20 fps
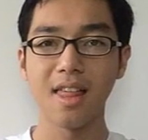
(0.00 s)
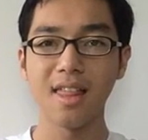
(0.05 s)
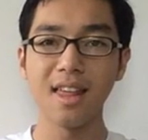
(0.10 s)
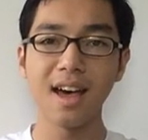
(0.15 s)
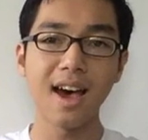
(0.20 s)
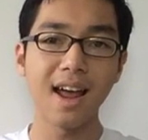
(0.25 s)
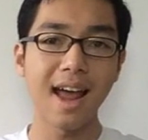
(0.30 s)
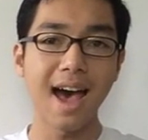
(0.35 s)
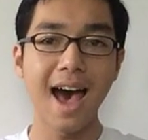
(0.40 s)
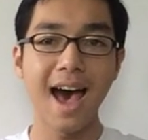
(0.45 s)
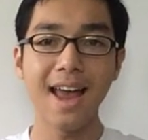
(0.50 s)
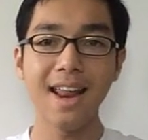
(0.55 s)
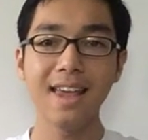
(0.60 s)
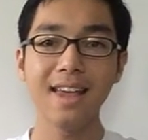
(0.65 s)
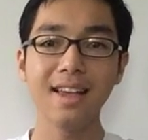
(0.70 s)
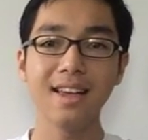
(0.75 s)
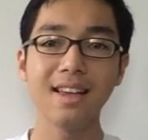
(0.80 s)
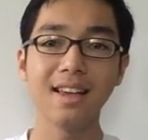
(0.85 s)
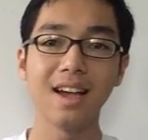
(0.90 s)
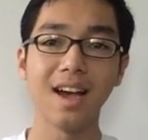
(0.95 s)
that
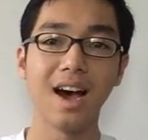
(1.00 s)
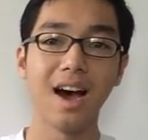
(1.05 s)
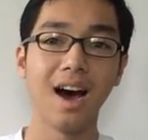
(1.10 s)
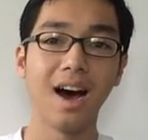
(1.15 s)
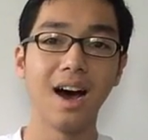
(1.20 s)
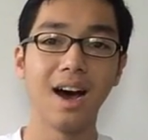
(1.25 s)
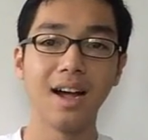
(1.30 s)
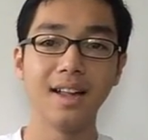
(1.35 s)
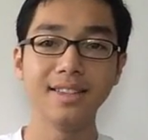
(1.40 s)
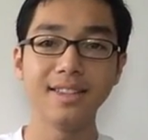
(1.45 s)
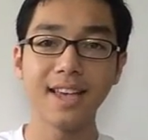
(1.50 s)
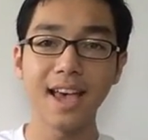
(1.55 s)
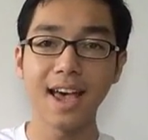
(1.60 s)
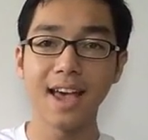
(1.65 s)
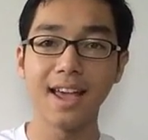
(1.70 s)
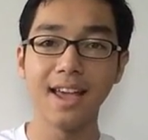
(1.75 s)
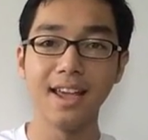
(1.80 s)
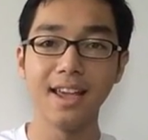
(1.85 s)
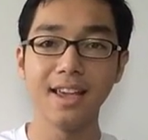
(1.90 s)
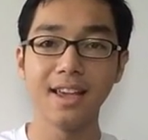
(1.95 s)
adding a
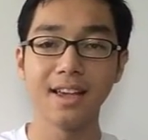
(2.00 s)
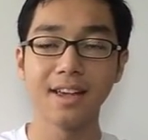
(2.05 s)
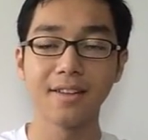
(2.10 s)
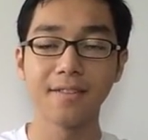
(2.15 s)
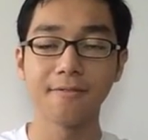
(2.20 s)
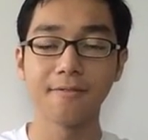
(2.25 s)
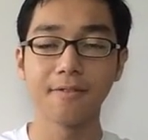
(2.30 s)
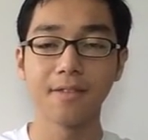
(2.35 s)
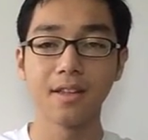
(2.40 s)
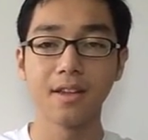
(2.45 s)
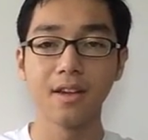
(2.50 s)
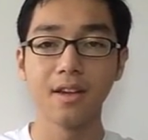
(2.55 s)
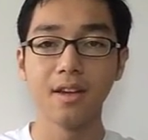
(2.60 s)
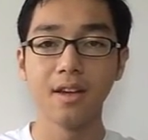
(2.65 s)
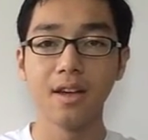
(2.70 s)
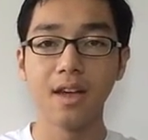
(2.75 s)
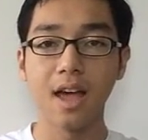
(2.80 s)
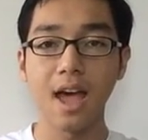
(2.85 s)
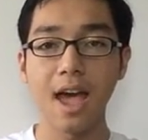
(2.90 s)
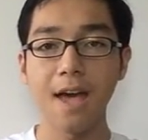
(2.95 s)
day
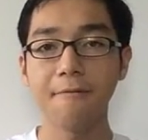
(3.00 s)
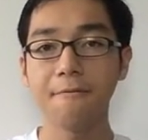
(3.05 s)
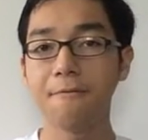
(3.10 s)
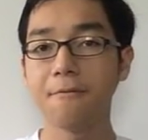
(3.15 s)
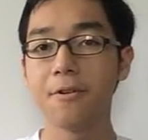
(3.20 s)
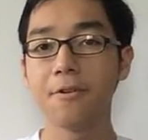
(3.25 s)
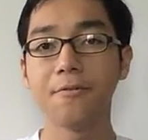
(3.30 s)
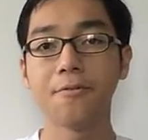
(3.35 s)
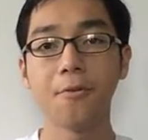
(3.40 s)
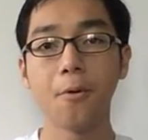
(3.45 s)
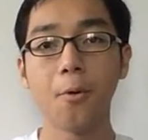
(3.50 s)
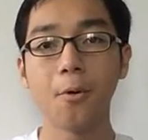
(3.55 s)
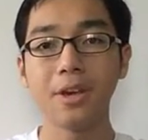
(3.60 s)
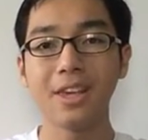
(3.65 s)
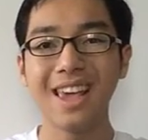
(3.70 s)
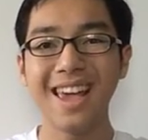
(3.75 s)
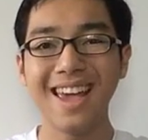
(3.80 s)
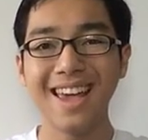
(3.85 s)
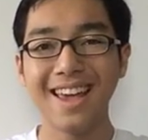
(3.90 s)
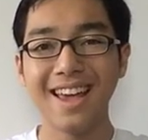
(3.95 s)
every 4
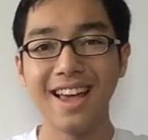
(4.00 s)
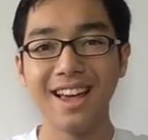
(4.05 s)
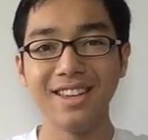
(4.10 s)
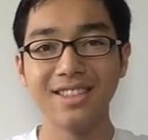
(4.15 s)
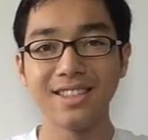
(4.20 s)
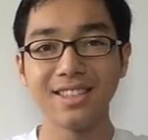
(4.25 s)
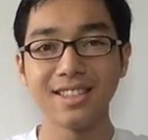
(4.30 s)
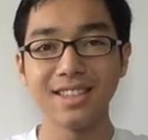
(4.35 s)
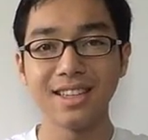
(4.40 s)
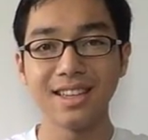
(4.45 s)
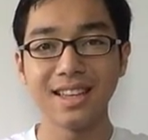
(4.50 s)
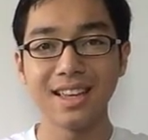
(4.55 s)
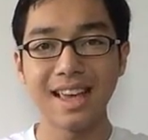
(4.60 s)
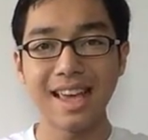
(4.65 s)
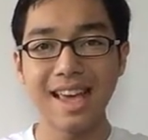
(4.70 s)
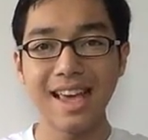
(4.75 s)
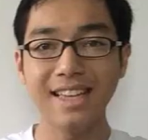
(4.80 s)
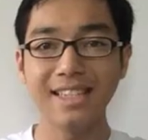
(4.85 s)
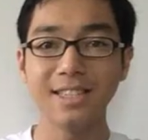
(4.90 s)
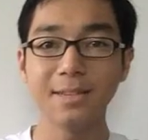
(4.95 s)
years
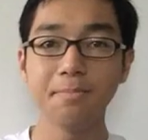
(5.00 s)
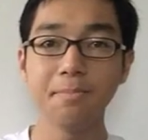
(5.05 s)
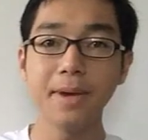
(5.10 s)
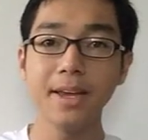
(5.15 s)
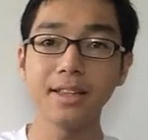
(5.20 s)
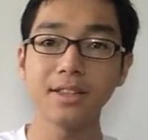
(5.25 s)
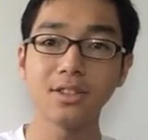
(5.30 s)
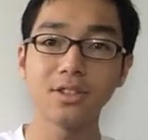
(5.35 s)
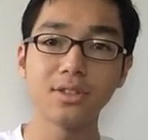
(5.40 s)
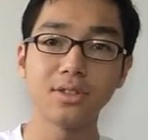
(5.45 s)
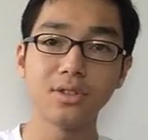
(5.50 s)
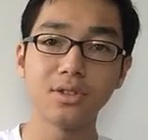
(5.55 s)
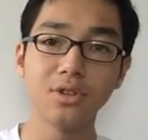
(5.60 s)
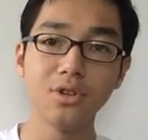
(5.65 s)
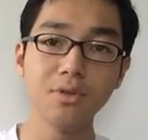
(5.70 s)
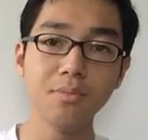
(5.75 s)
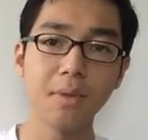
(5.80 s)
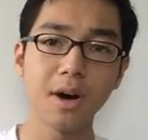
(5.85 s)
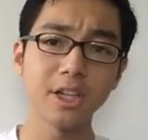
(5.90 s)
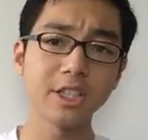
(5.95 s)
is a bit
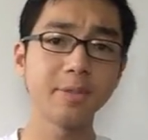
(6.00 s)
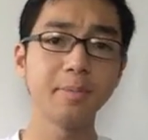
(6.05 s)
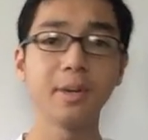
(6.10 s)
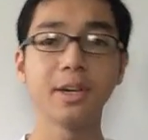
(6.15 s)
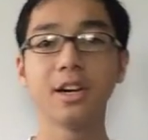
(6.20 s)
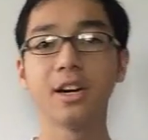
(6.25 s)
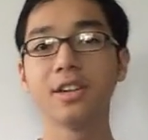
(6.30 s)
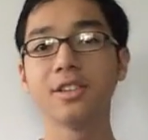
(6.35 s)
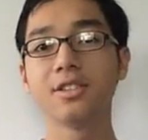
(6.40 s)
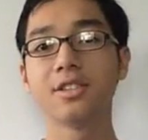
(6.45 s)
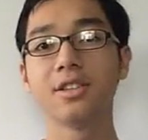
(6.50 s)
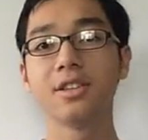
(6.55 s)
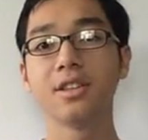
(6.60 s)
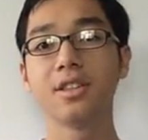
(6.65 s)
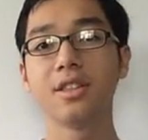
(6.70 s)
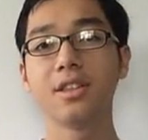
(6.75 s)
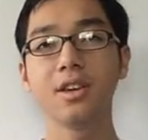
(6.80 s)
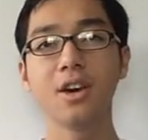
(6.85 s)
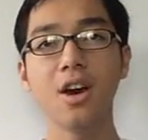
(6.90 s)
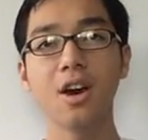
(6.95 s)
too much, because
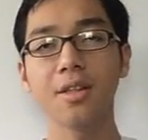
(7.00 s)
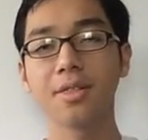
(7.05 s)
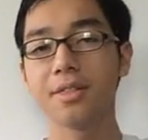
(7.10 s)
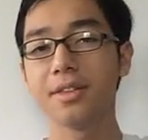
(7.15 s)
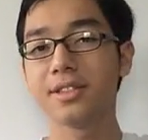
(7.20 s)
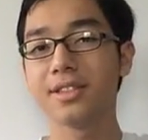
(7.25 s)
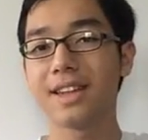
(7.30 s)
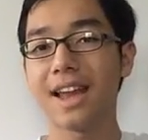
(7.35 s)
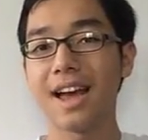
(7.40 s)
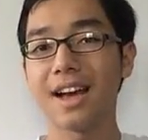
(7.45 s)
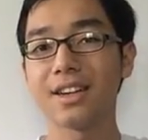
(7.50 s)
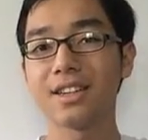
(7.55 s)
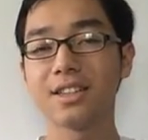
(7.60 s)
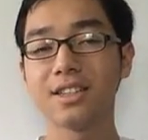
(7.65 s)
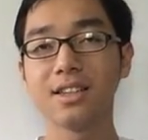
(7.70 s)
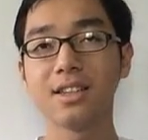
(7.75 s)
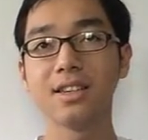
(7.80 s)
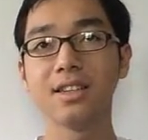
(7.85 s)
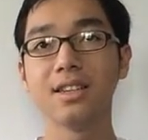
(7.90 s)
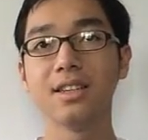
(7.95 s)
the earth doesn't
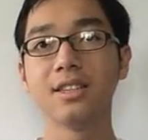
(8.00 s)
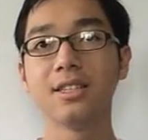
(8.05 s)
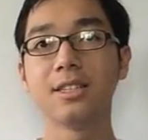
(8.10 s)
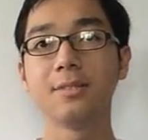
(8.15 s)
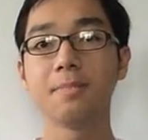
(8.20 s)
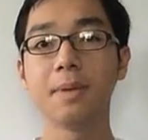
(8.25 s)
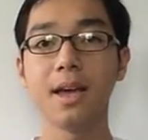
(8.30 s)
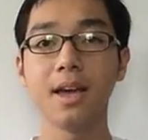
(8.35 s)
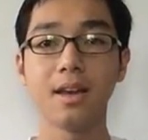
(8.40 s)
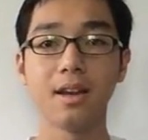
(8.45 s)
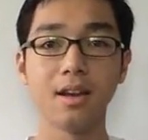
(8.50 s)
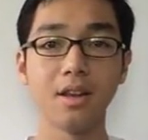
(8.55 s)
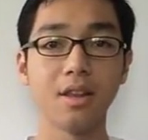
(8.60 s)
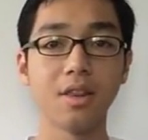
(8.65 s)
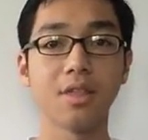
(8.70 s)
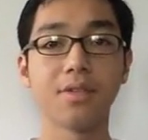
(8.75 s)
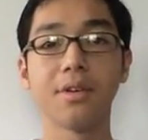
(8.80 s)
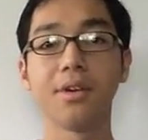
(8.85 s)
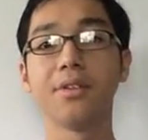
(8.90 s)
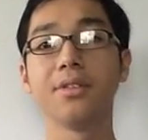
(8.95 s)
actually
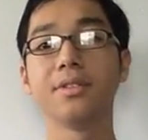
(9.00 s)
spin,